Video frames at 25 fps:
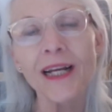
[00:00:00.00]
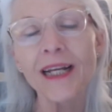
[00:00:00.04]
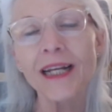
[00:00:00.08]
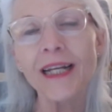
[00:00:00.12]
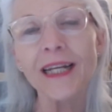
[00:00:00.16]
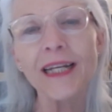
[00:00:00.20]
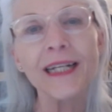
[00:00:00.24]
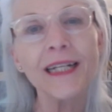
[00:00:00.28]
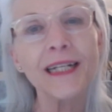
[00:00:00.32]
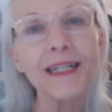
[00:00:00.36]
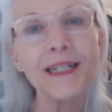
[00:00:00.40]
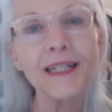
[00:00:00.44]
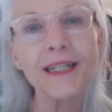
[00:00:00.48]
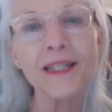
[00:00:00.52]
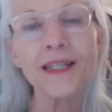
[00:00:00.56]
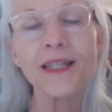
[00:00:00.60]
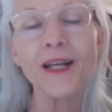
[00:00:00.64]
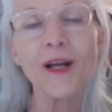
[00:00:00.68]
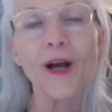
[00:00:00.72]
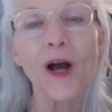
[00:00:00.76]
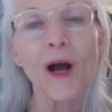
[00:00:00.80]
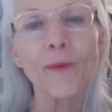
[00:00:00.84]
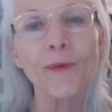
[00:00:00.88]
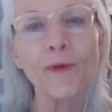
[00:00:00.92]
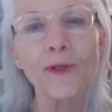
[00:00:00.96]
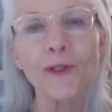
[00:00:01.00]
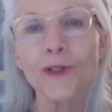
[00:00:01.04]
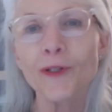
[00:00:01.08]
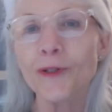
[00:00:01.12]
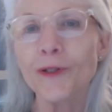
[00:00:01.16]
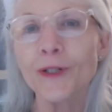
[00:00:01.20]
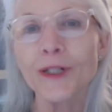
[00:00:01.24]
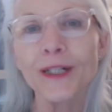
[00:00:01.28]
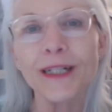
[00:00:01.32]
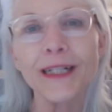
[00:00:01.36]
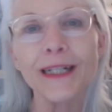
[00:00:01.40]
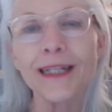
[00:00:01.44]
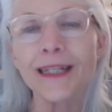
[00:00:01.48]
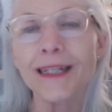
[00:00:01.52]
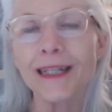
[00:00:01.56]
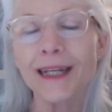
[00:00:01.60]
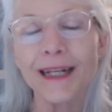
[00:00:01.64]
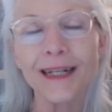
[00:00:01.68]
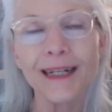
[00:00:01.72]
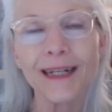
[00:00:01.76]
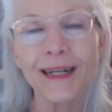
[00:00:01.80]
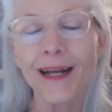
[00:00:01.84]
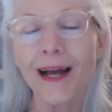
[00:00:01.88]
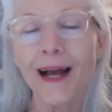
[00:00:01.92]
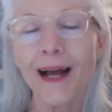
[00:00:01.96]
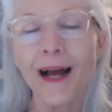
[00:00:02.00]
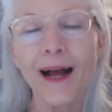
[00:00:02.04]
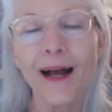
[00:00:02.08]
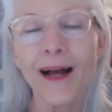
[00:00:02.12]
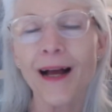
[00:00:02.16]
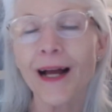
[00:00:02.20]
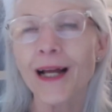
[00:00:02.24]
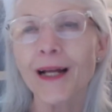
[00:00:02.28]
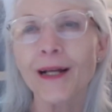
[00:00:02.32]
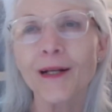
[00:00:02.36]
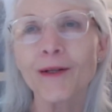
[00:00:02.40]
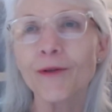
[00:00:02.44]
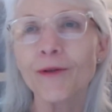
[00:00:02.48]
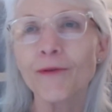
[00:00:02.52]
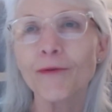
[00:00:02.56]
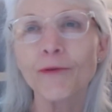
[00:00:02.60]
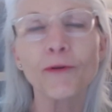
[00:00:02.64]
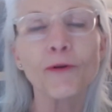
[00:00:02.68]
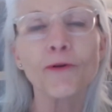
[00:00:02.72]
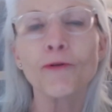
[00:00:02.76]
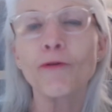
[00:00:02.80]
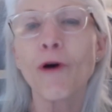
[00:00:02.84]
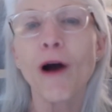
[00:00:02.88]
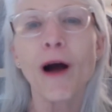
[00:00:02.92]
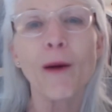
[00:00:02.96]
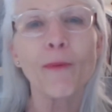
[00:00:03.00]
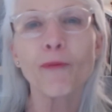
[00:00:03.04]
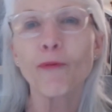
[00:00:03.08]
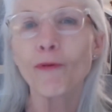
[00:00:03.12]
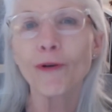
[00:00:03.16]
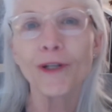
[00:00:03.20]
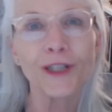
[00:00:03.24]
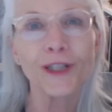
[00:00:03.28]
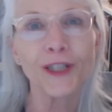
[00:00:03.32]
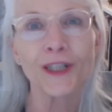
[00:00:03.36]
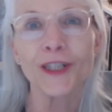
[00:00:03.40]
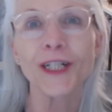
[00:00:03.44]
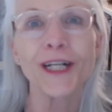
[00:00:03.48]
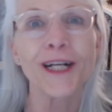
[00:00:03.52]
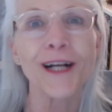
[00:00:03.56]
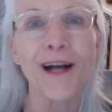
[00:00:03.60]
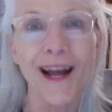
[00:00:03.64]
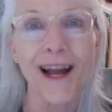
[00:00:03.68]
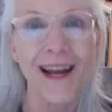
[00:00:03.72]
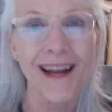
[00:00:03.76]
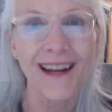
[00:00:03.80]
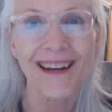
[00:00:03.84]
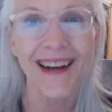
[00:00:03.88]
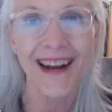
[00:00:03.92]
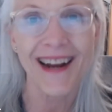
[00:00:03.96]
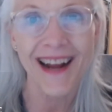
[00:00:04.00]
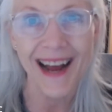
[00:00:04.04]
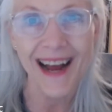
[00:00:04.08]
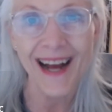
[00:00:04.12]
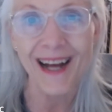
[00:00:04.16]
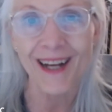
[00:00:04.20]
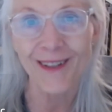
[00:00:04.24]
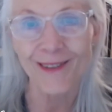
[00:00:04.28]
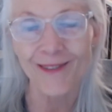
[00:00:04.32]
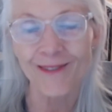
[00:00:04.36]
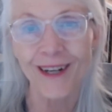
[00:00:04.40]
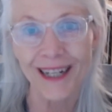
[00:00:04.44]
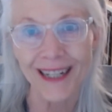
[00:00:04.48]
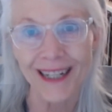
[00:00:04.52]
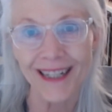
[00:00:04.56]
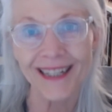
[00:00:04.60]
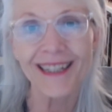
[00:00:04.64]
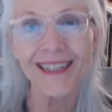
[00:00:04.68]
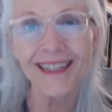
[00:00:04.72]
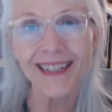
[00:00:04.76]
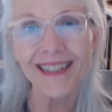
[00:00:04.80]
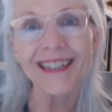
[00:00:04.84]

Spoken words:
It is the opportunity that I grew up wishing I had, right?